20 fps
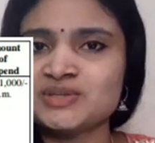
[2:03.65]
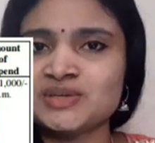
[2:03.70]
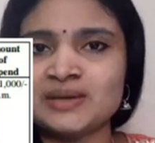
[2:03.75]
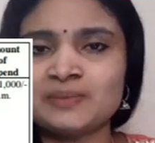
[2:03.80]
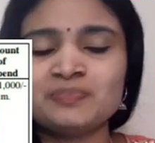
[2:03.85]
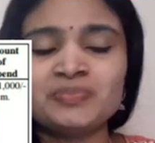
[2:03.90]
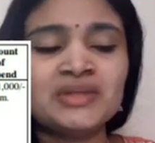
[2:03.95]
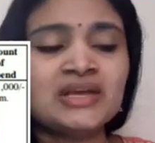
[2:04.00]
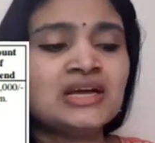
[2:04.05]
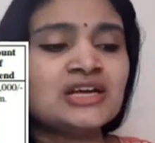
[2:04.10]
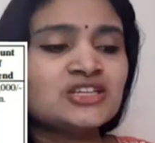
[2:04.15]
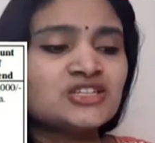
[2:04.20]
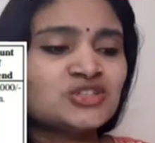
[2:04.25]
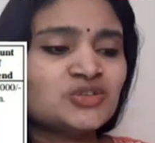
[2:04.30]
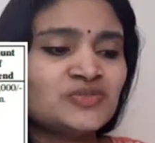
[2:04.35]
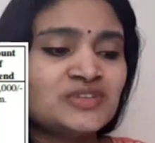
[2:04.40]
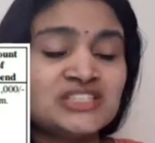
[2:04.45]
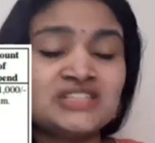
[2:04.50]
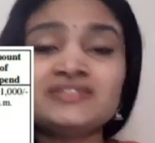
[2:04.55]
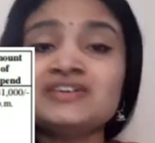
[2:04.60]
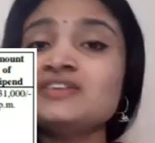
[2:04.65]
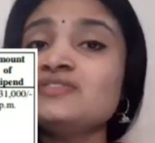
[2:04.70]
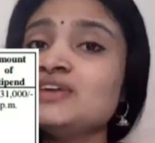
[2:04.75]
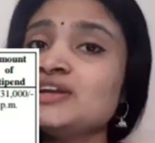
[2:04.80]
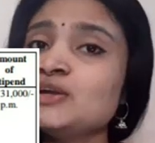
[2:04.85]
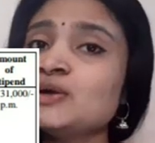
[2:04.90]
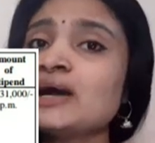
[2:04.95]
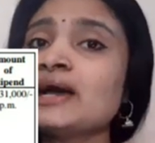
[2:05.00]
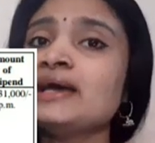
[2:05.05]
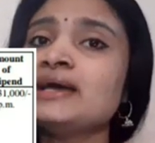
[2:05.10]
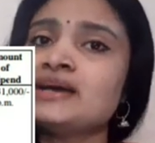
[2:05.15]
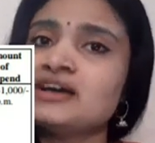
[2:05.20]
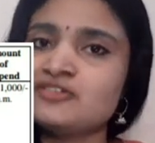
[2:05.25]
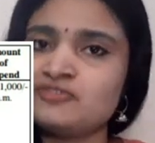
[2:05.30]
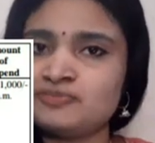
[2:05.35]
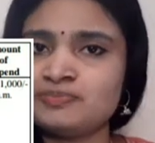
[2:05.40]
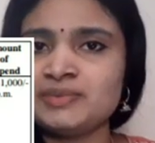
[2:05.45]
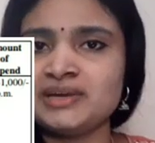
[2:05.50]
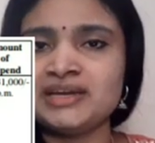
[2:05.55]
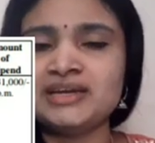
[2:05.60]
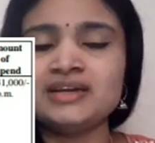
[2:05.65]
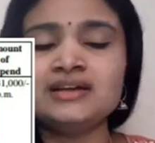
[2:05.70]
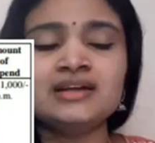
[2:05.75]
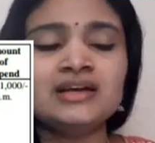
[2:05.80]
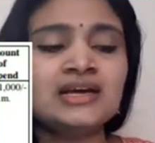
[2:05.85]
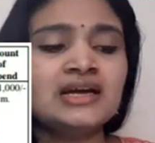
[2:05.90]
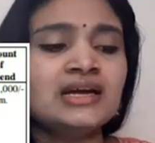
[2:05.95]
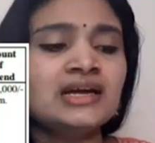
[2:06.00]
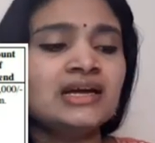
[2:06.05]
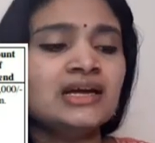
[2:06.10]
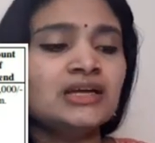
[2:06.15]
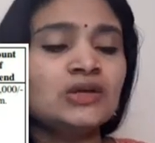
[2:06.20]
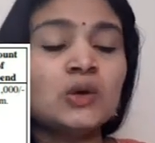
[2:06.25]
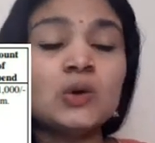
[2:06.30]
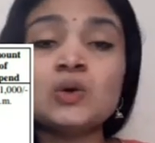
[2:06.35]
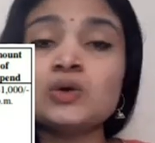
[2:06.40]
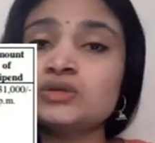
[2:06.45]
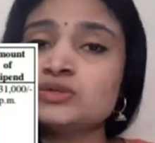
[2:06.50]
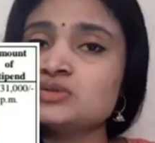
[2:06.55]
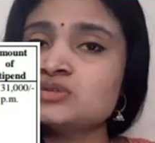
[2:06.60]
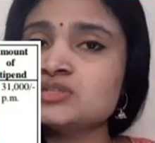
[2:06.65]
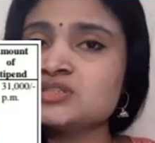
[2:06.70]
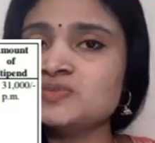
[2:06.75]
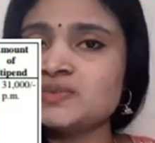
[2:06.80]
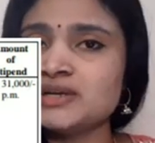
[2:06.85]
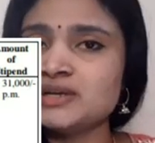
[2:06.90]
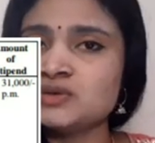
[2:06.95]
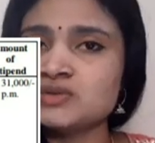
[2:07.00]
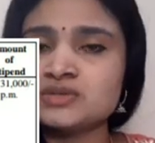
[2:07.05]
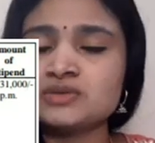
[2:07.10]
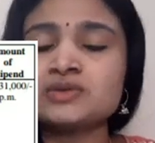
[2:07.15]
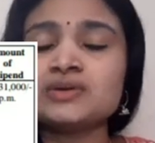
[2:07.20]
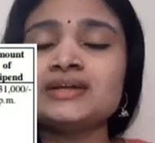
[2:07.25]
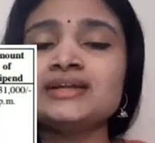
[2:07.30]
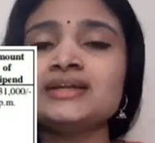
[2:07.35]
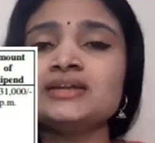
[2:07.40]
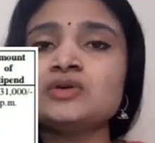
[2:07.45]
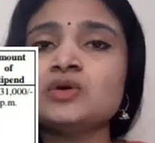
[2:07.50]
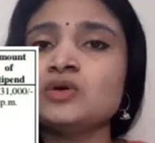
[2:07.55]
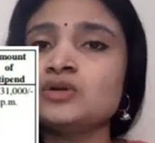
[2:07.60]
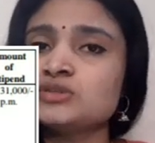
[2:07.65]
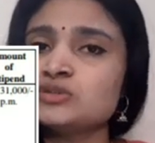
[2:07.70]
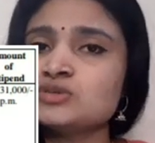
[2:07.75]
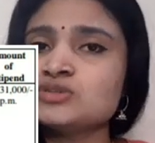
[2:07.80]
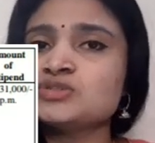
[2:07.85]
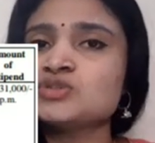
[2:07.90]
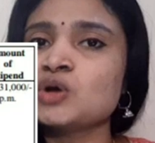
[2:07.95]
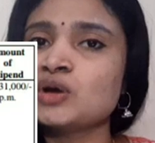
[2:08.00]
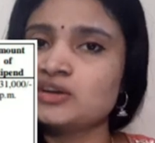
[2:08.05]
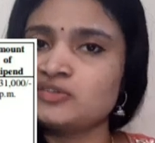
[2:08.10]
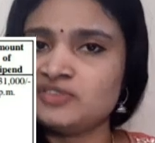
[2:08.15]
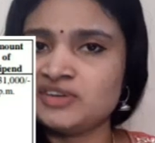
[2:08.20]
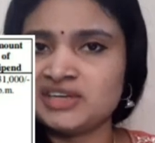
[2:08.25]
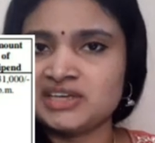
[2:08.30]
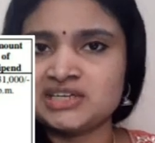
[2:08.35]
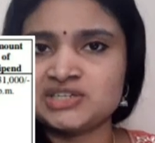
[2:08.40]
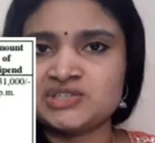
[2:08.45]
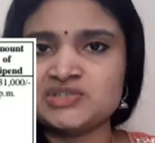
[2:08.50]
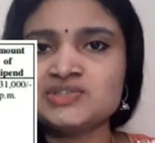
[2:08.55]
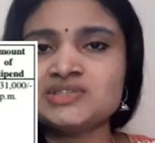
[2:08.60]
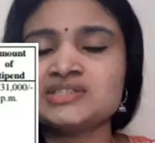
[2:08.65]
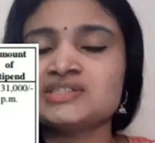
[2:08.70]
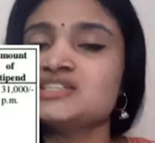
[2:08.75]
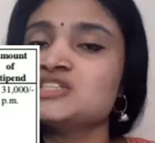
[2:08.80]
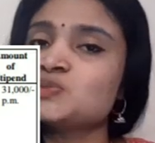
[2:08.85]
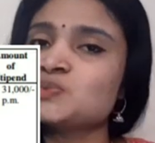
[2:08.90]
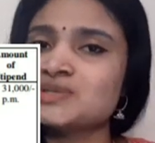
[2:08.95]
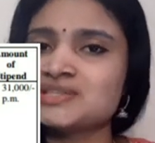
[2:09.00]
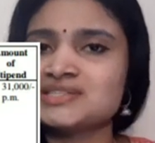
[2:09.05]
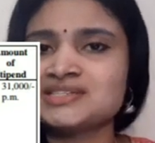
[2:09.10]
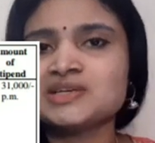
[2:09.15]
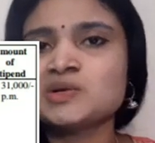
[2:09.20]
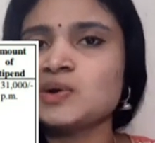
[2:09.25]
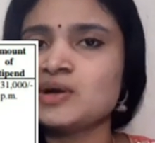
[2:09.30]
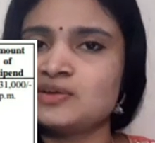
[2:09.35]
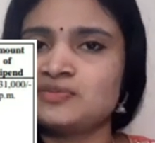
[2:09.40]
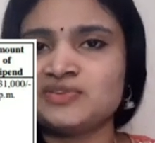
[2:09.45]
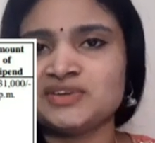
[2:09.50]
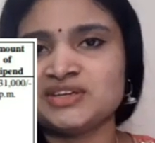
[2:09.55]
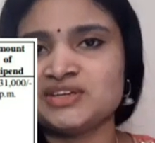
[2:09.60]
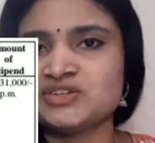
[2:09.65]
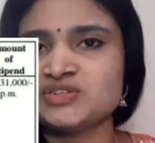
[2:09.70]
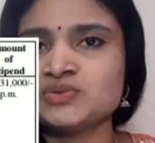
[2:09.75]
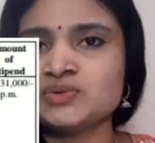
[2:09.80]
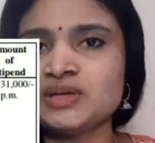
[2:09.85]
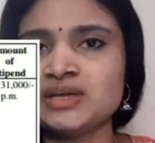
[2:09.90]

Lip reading: Okay, so whichever video I have made, in all those videos or in all those notifications, this was the qualification.